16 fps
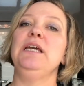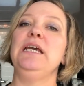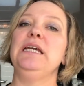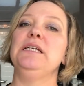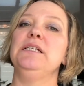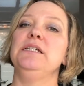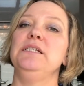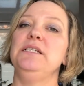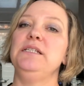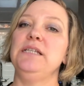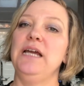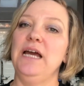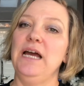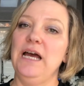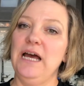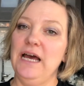And
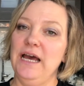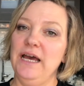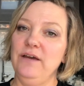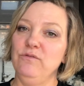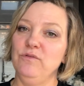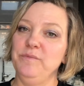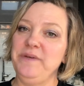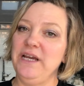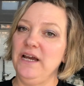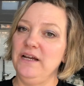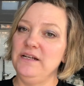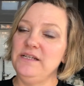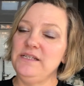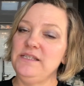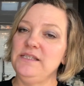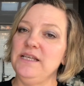I will be
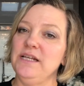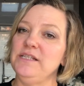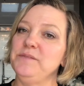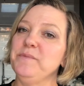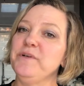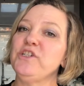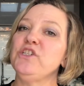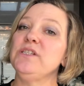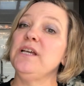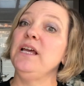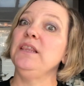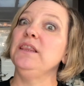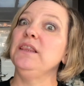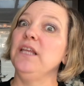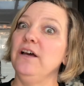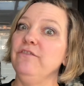honest that as much as I
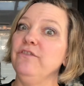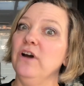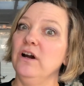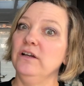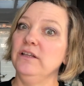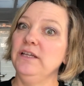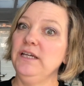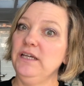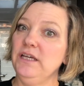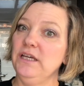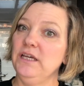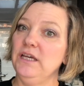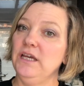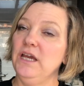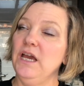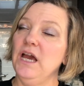love garlic
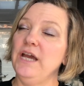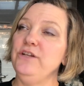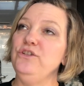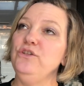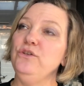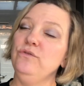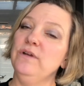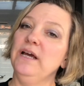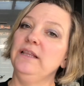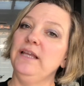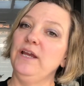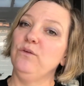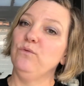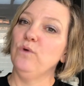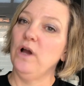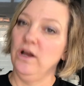I do not
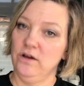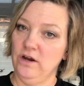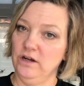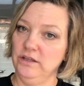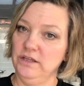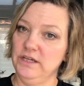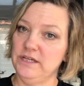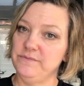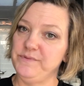like raw garlic.